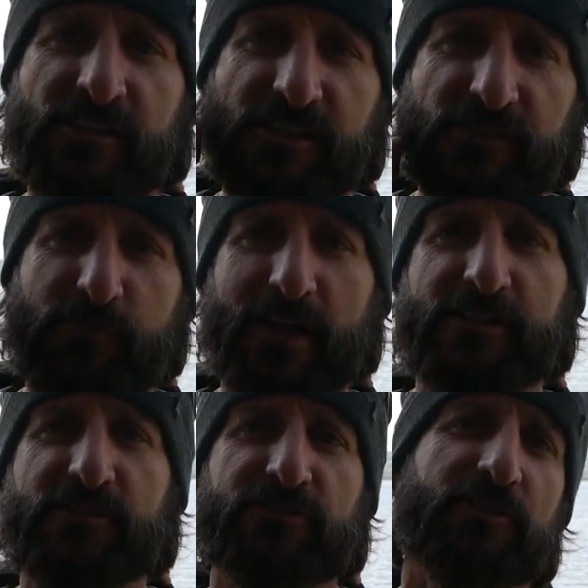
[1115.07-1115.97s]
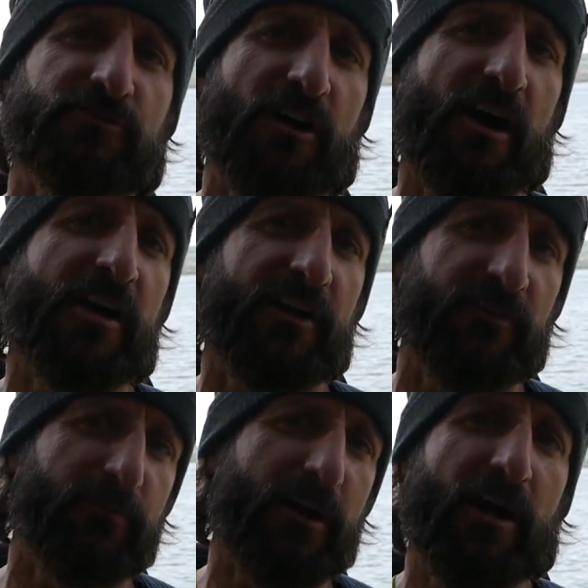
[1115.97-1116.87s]
These pine needles are dry, and
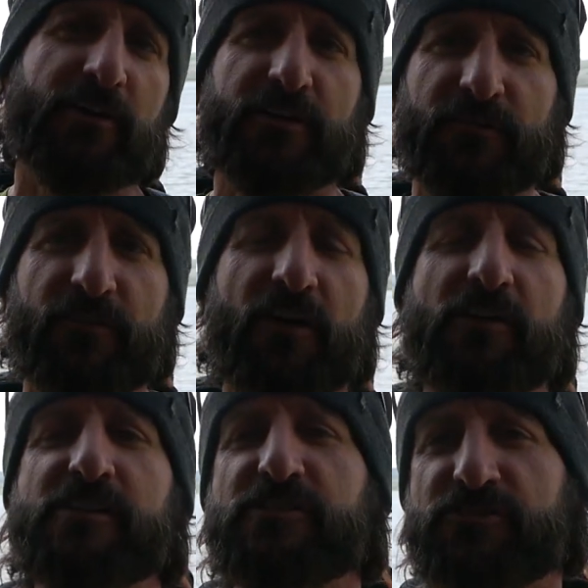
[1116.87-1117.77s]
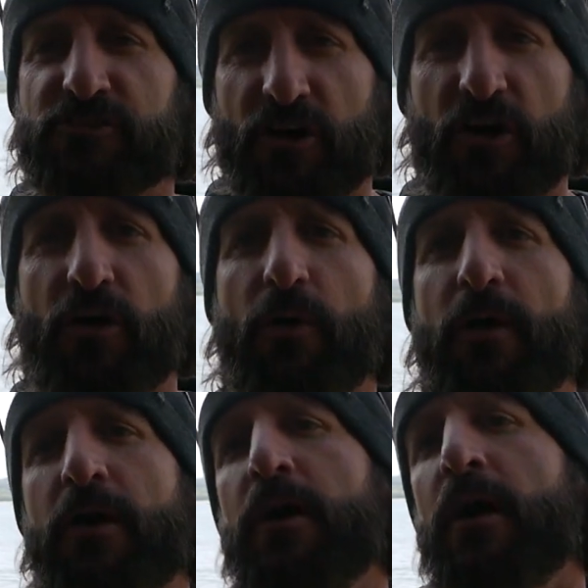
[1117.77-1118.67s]
they're brown, and they're falling, so
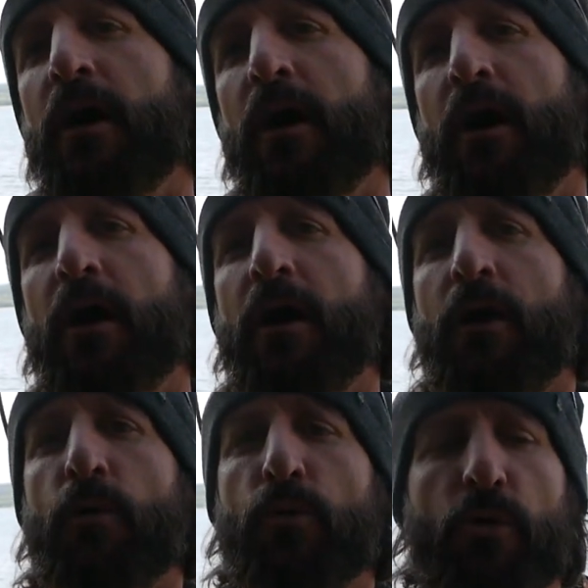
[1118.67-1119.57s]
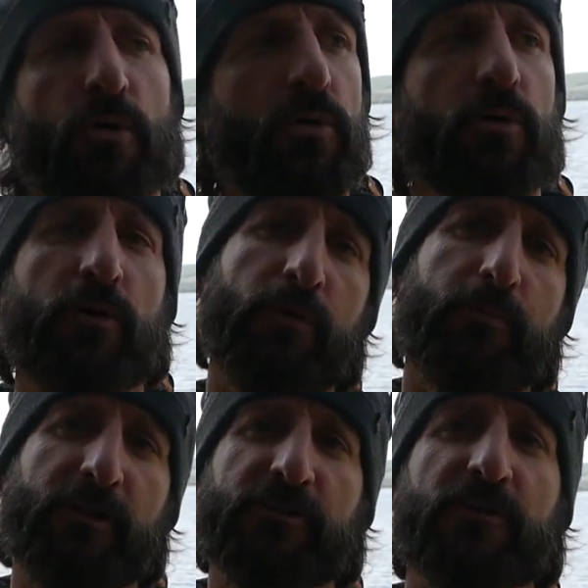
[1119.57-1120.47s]
whew,
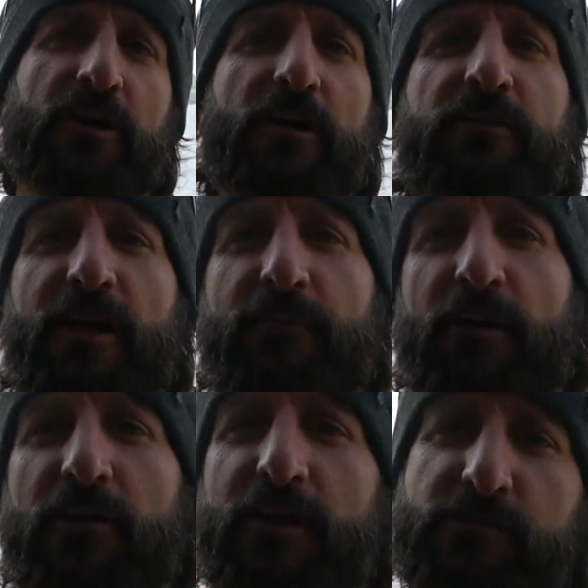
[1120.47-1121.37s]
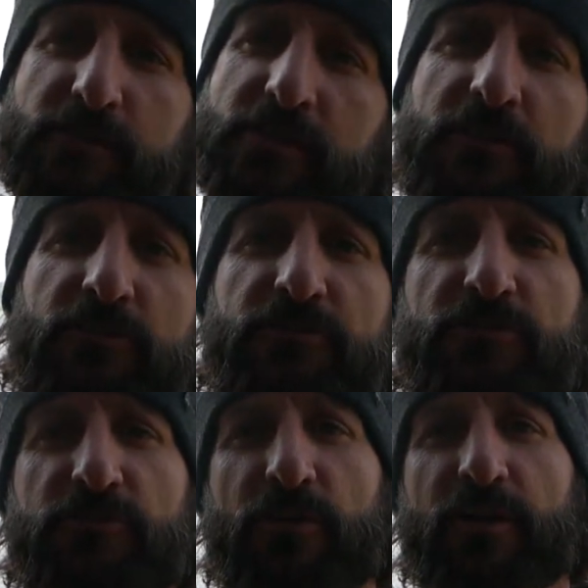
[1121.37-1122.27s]
beach campfire would have to be closer to
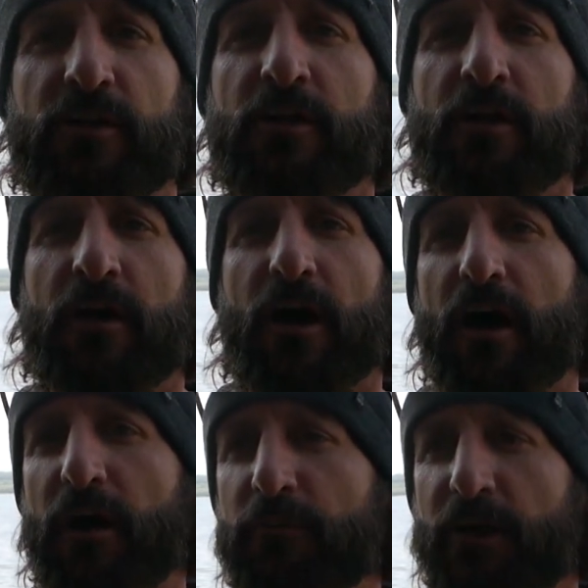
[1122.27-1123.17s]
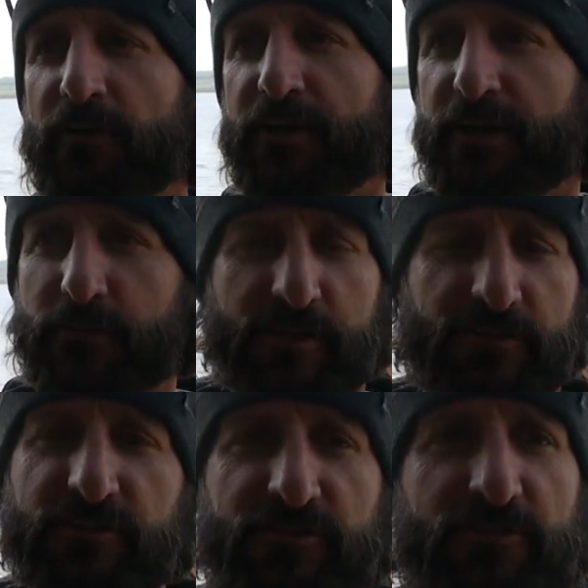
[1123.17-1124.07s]
the shore there, rather than here,
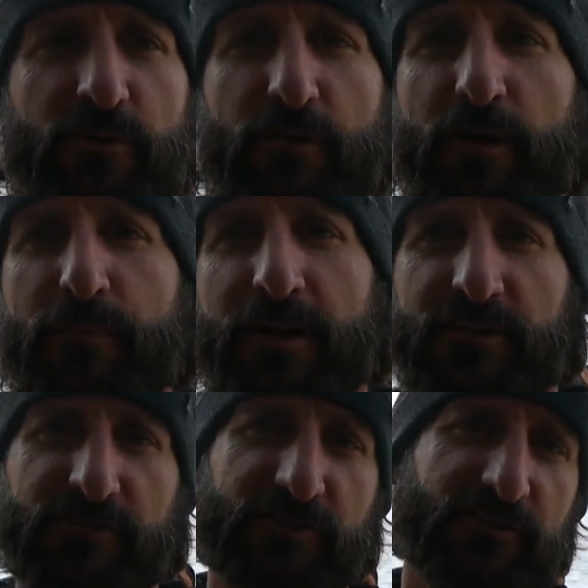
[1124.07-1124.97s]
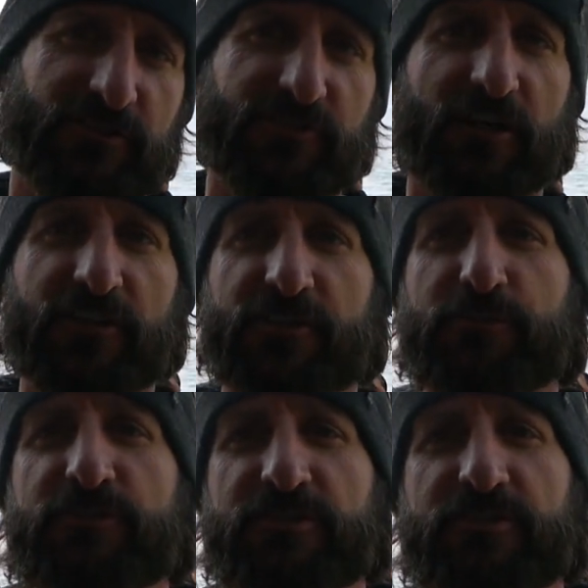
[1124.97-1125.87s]
because it's just all brown pine needles, as you just saw in the
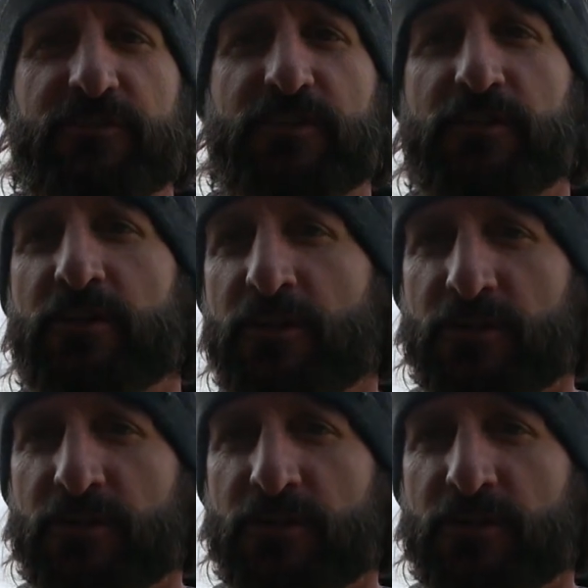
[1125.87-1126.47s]
360 view.